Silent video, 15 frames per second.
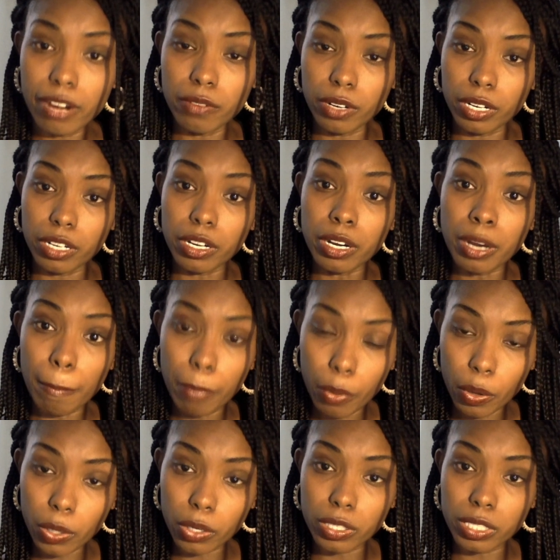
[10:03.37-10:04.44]
of our
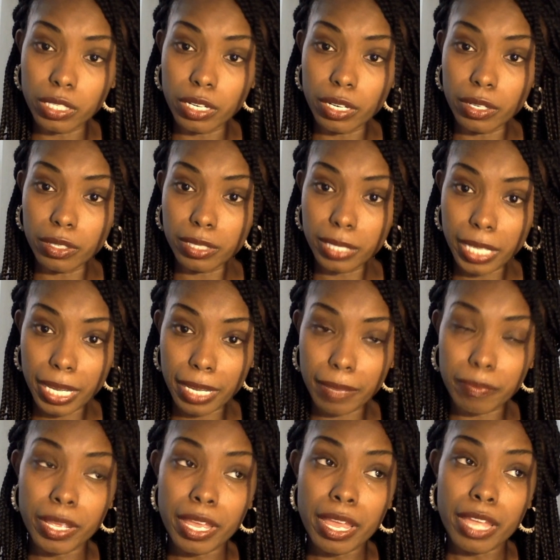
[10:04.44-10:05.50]
borders and
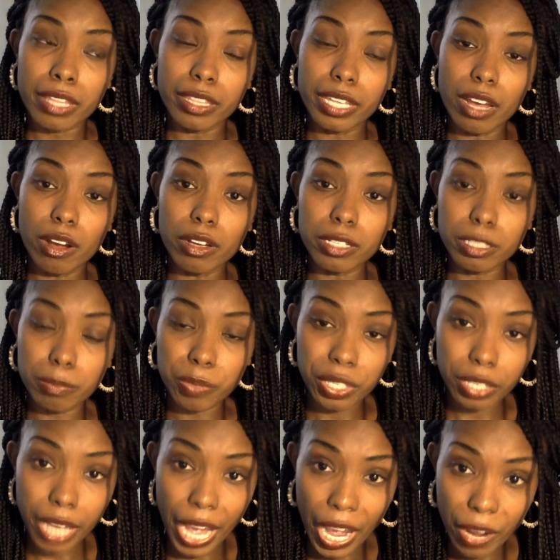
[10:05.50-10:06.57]
understand that us
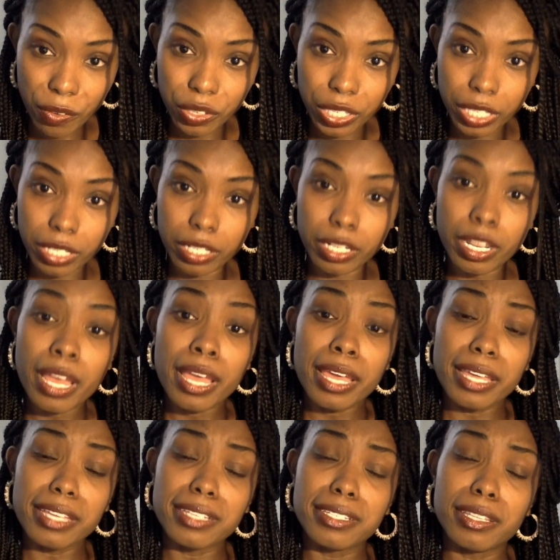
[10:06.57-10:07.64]
being African
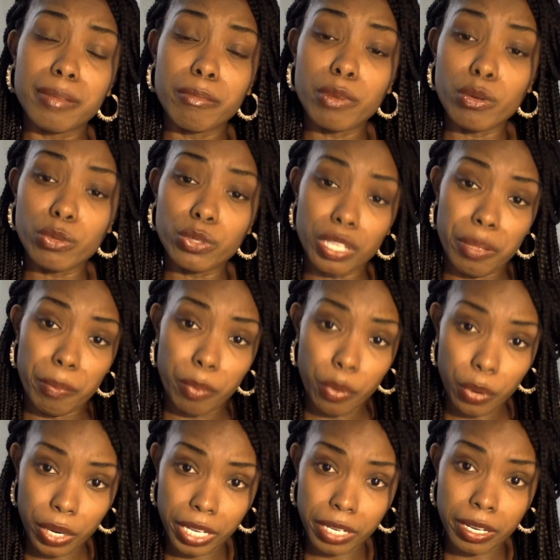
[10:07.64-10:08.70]
is the most
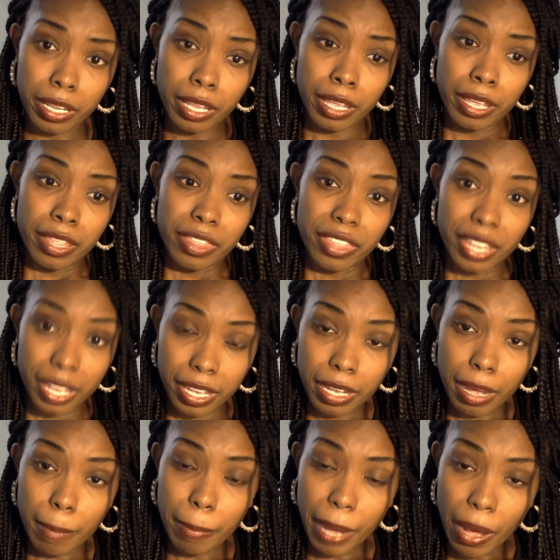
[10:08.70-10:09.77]
important thing
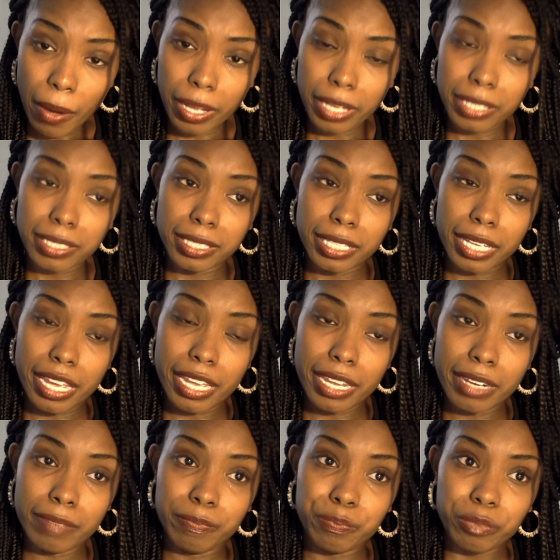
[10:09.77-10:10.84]
about us.
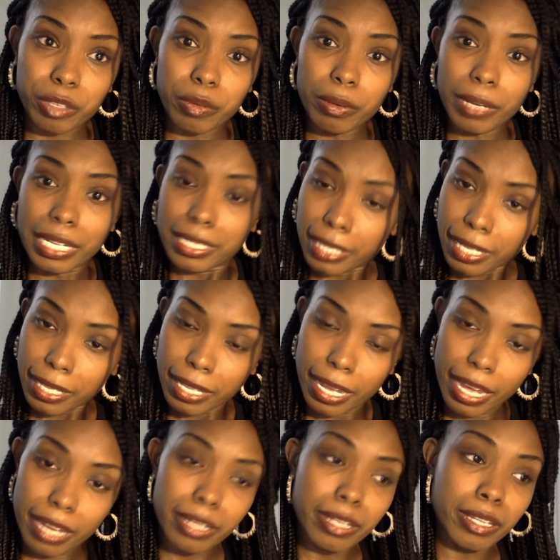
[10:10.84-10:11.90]
And when I say
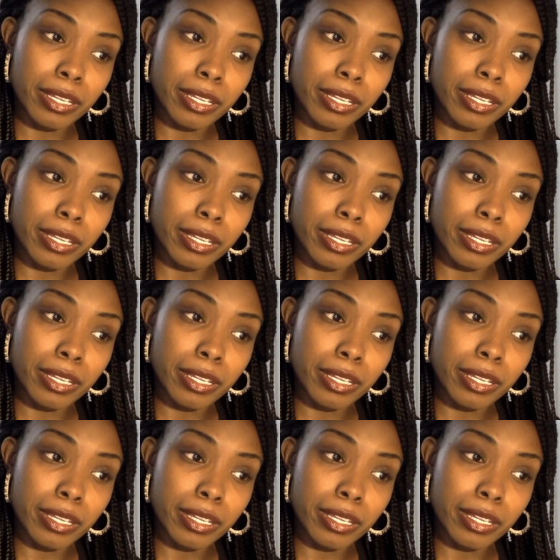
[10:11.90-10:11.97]
that,